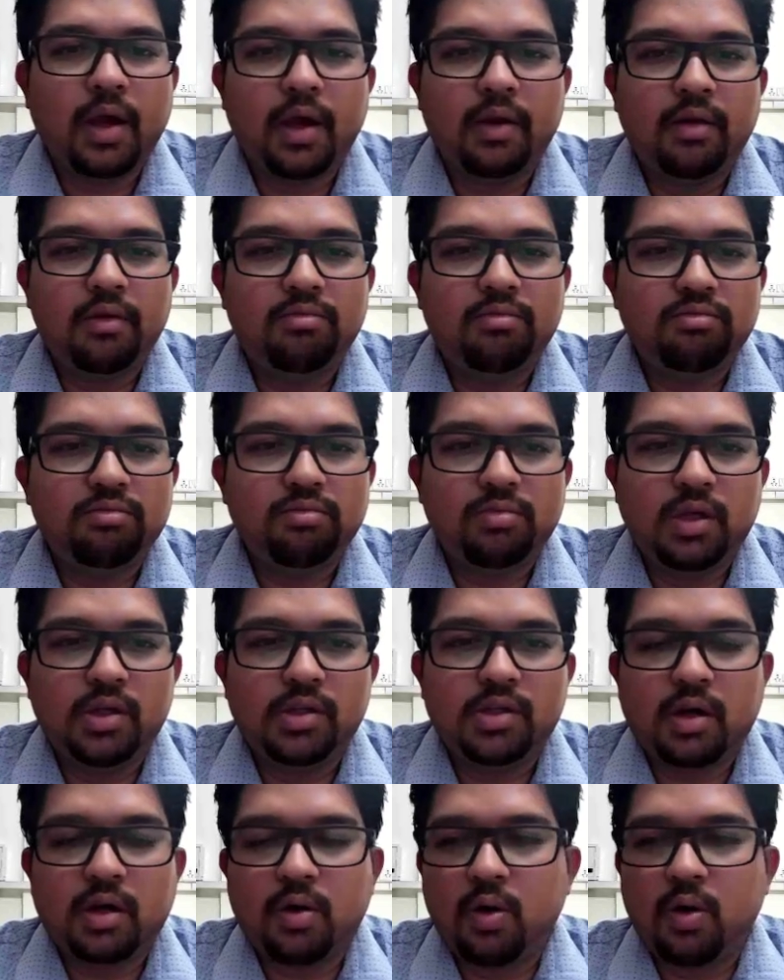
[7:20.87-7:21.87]
and
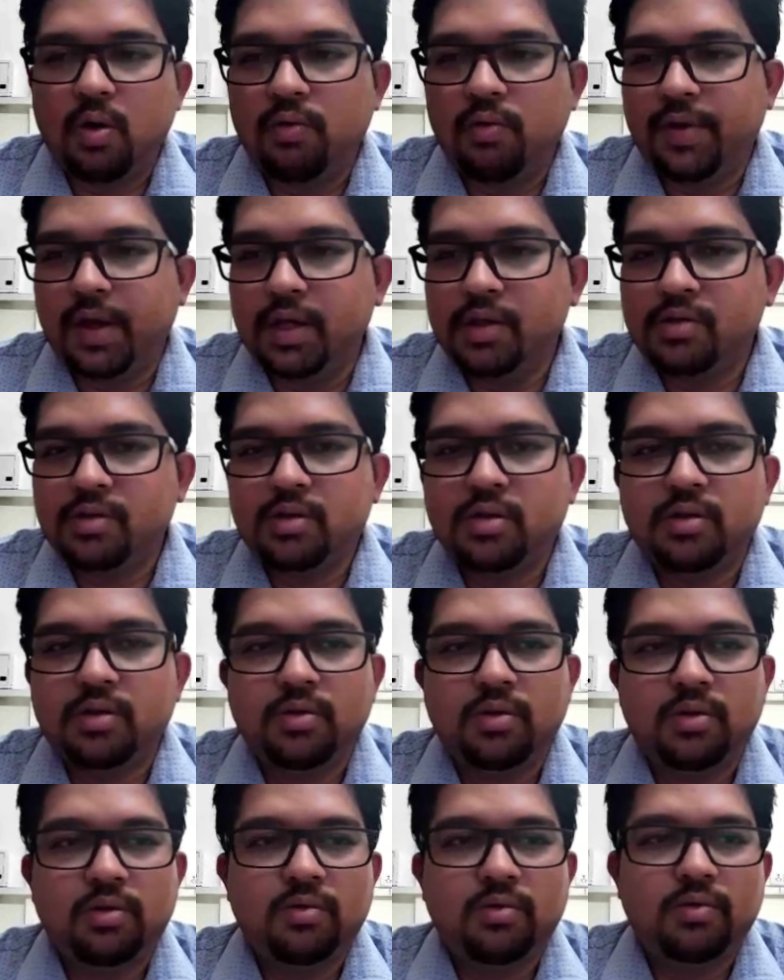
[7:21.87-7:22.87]
these are
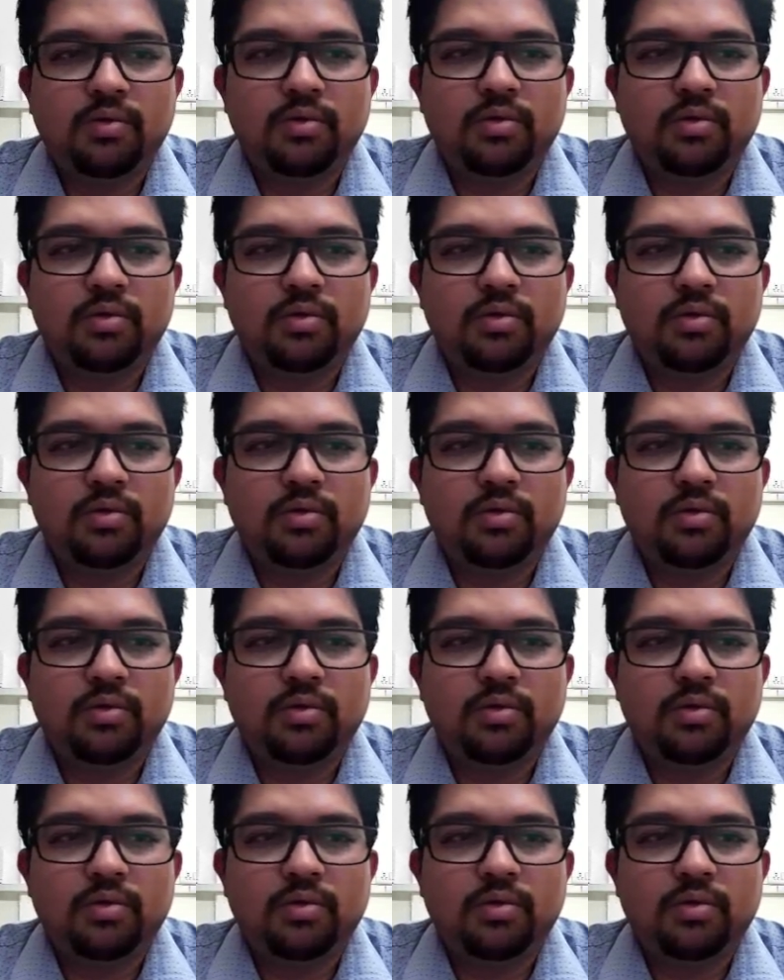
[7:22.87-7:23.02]
always